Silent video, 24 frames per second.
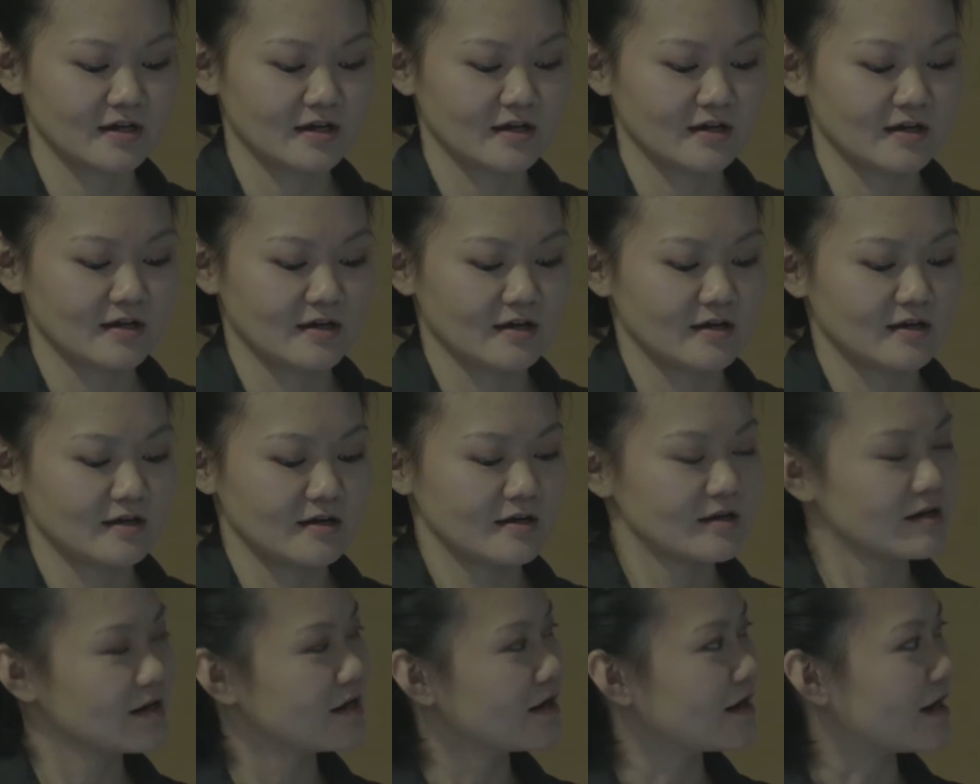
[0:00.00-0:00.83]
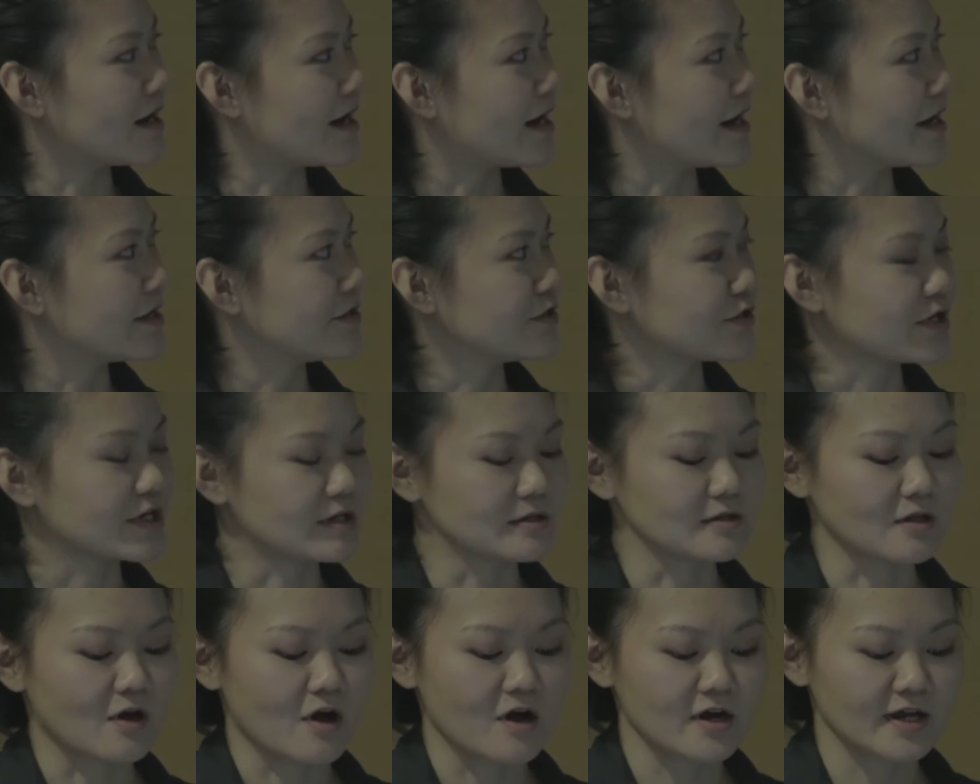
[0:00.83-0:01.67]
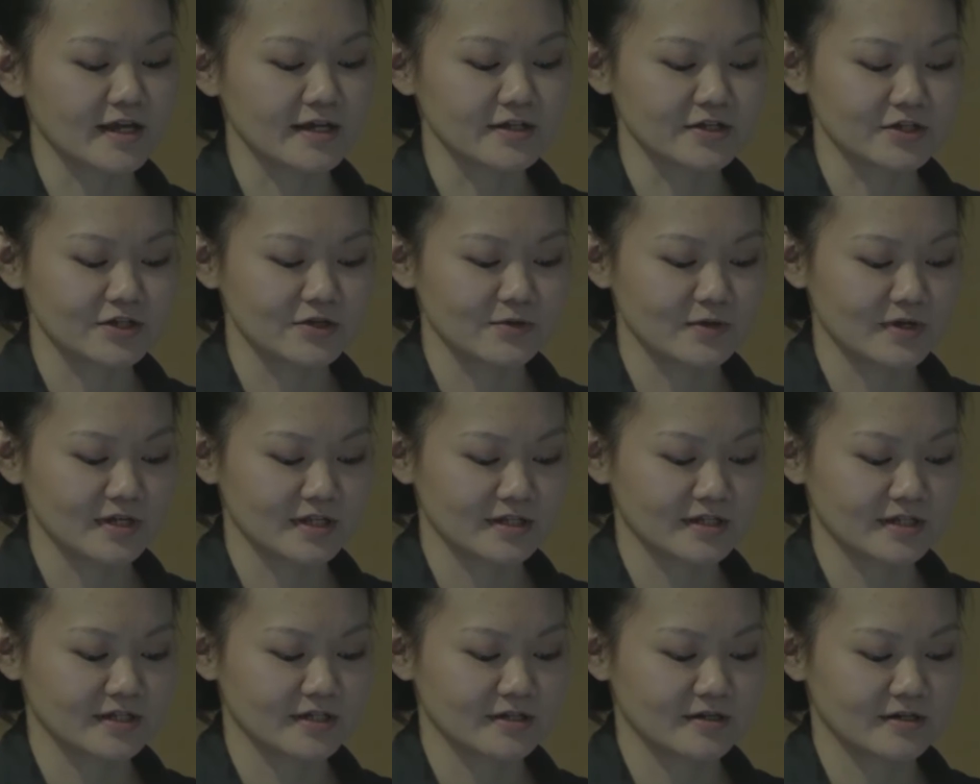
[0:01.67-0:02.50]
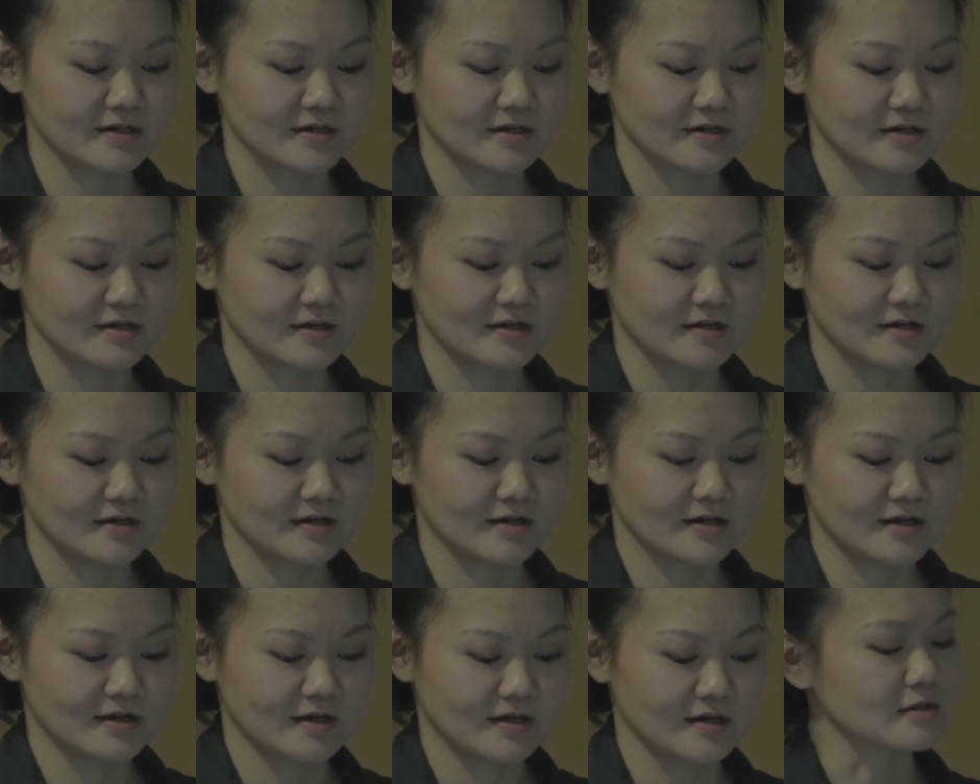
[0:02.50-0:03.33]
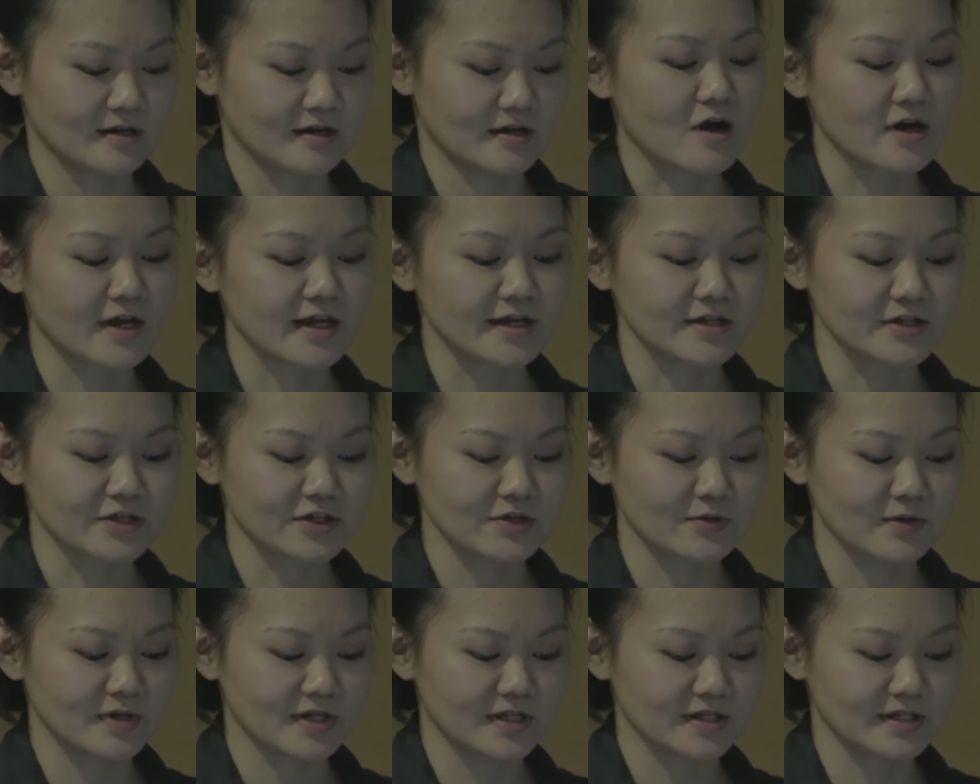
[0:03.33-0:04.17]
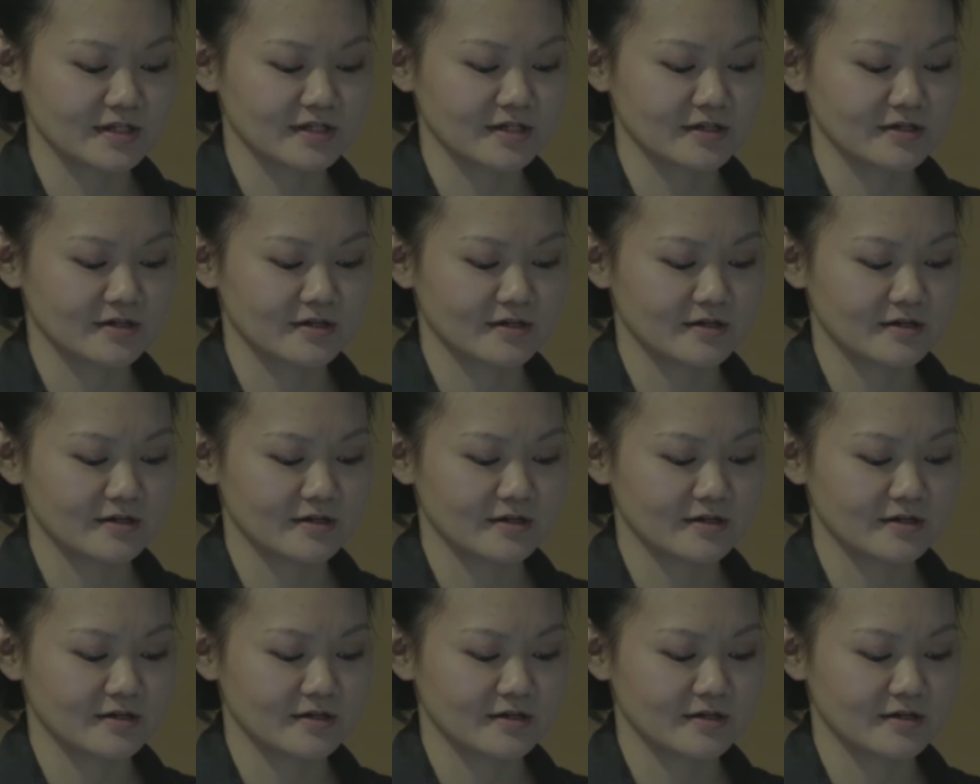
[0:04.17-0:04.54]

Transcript: And then you just kind of connect to it. You can log into it.